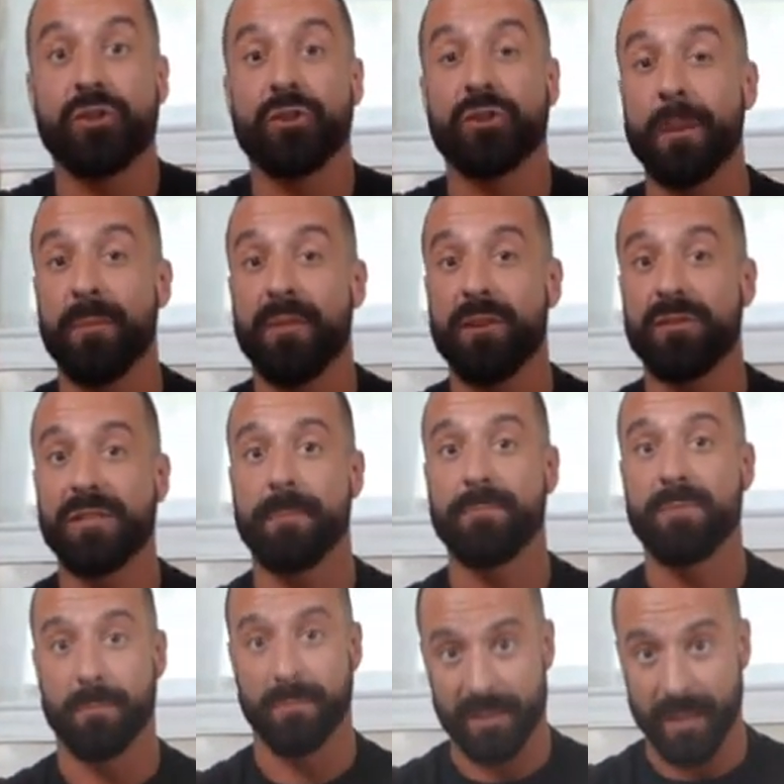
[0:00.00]
So some of those
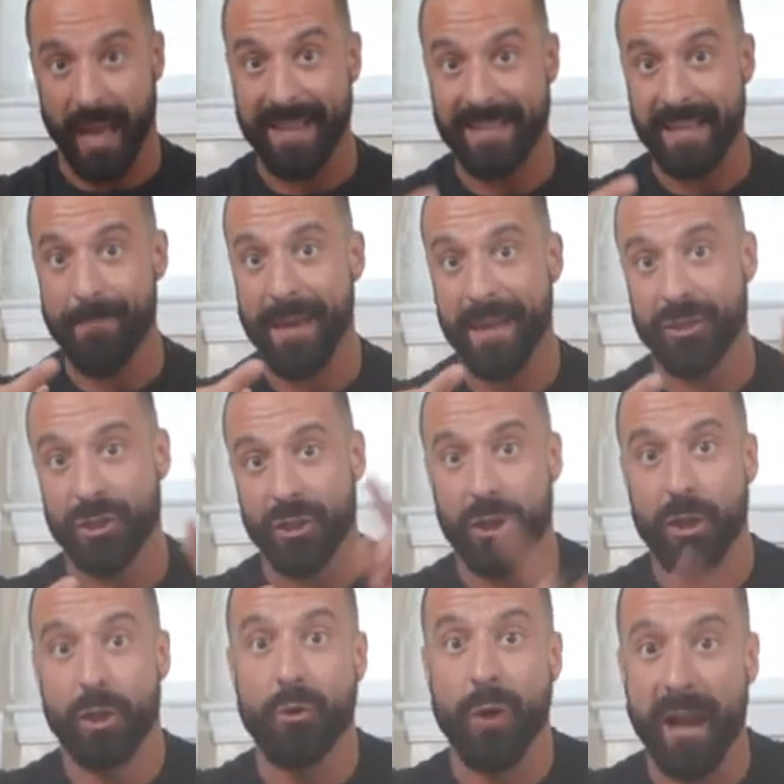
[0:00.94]
symptoms, as I
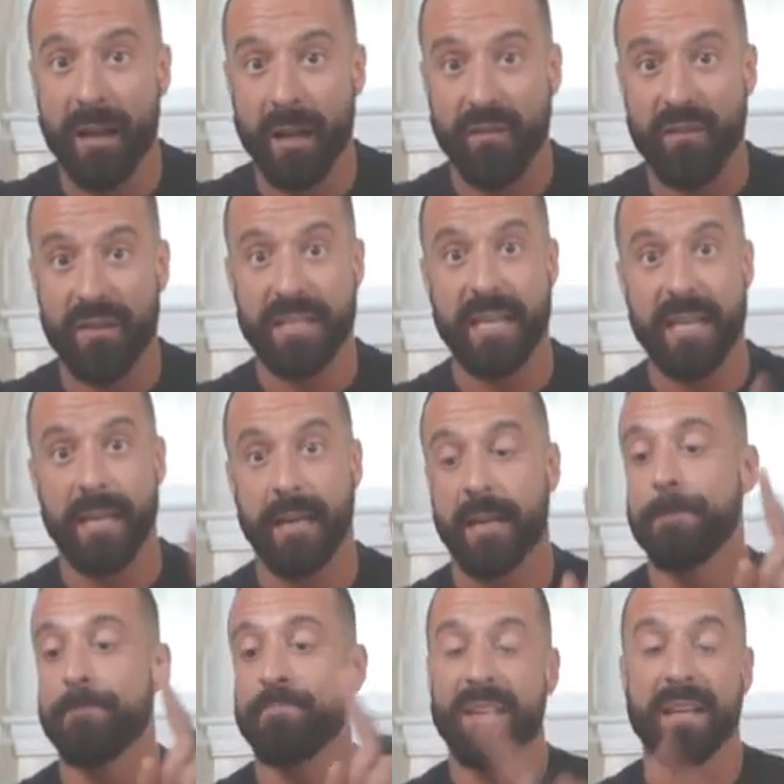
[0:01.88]
mentioned, chronic
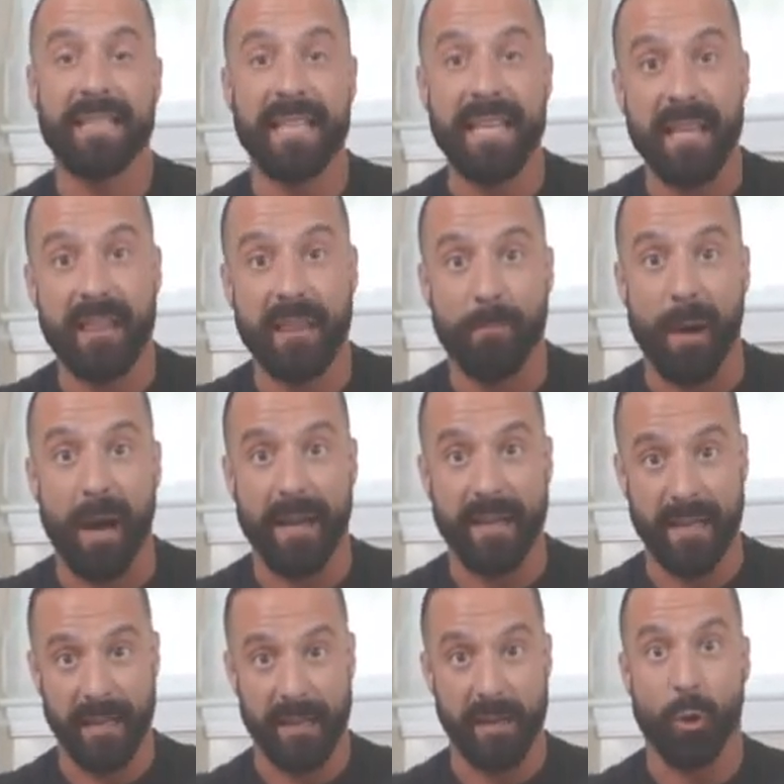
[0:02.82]
fatigue, teeth
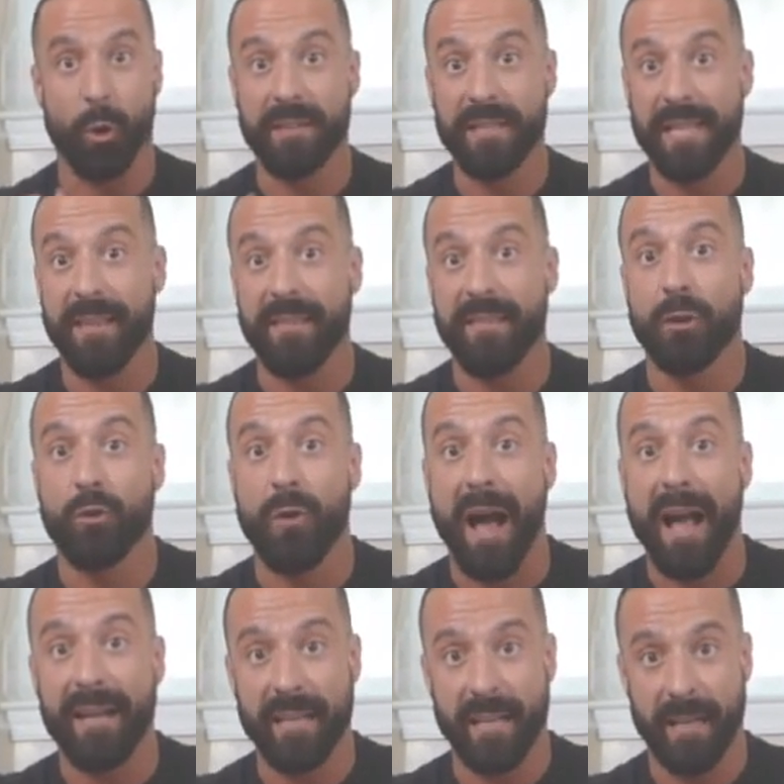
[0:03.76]
biting or teeth
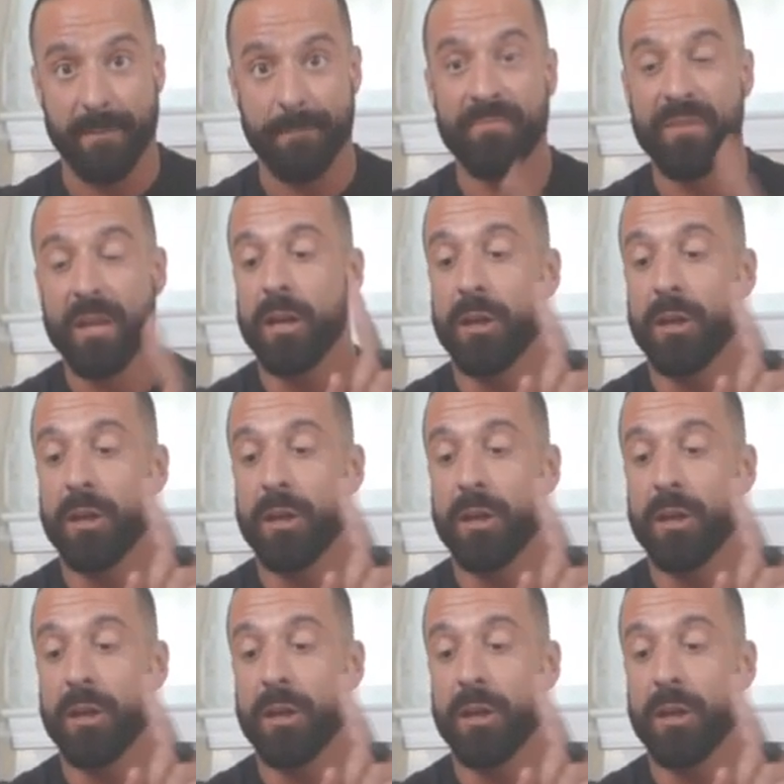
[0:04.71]
grinding,